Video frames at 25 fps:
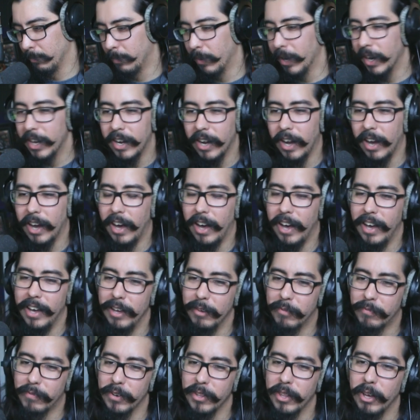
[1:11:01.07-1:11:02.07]
But
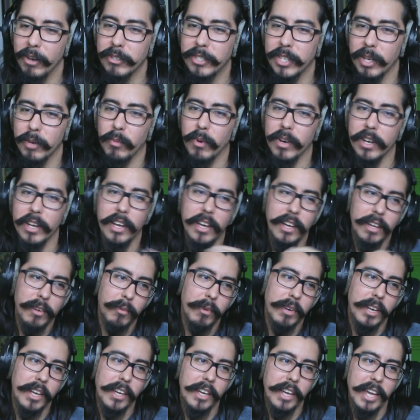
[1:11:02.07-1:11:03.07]
for those that want
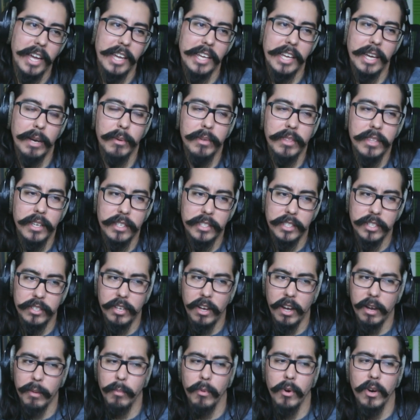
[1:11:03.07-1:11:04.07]
to hang out with us
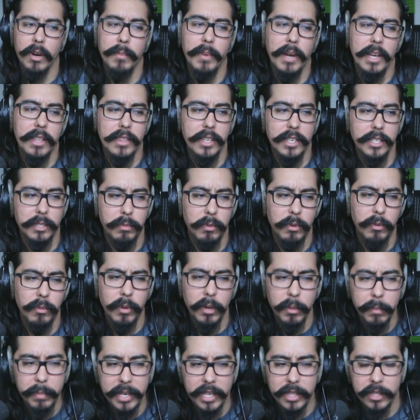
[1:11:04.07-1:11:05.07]
and talk more about this, we
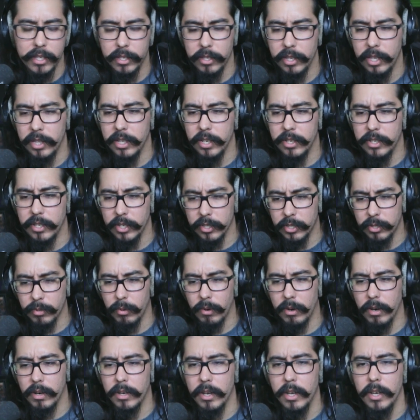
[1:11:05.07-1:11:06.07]
will be in the
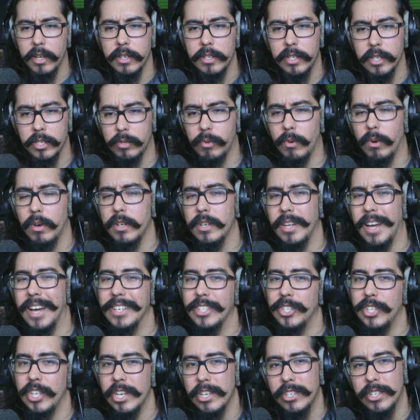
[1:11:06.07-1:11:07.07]
Discord,
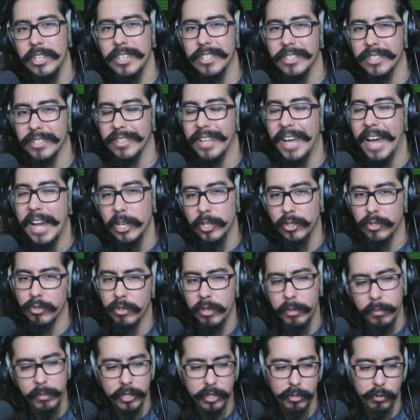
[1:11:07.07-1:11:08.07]

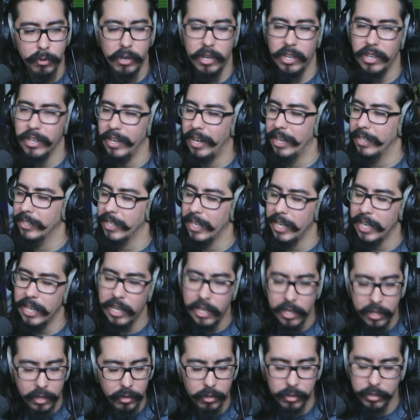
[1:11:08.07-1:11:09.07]
discord.gg/StreamerSquare. You can ask
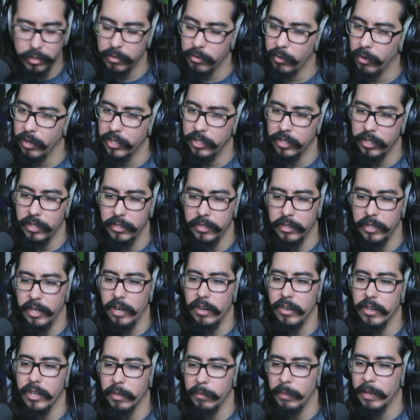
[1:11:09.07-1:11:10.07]
any of those questions
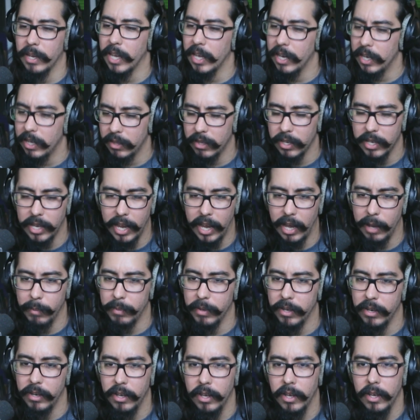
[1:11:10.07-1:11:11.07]
there. You can make anything
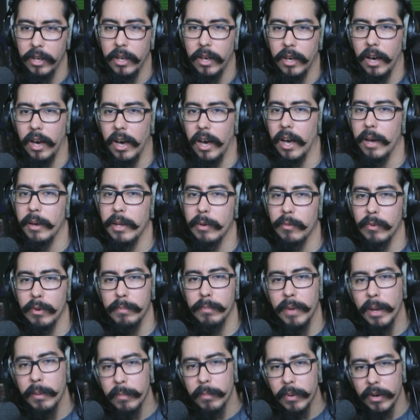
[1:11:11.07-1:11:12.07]
happen. And
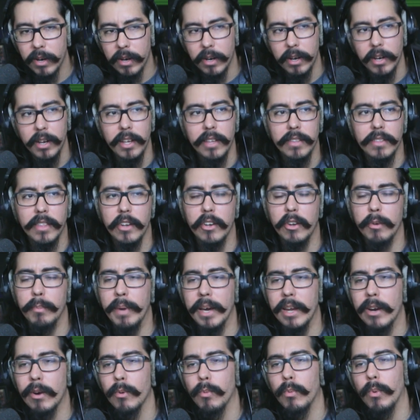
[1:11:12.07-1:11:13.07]
remember that no
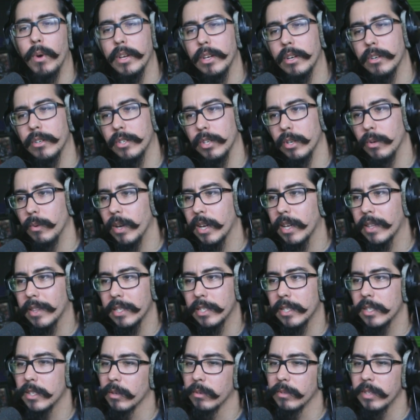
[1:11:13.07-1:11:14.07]
matter what you're doing,
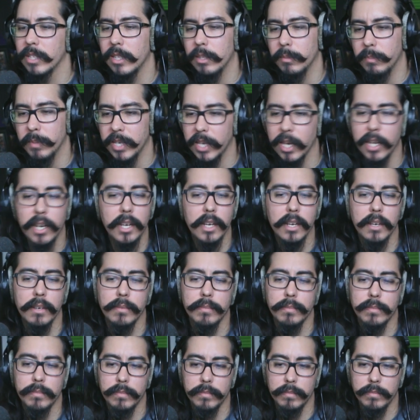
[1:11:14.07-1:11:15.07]
this is only the beginning.
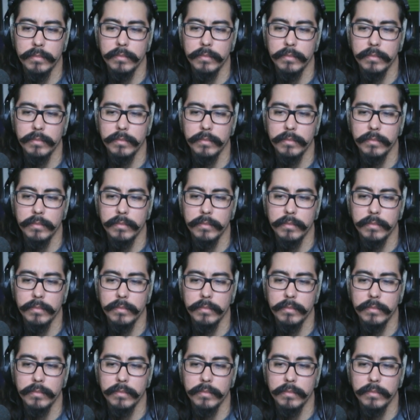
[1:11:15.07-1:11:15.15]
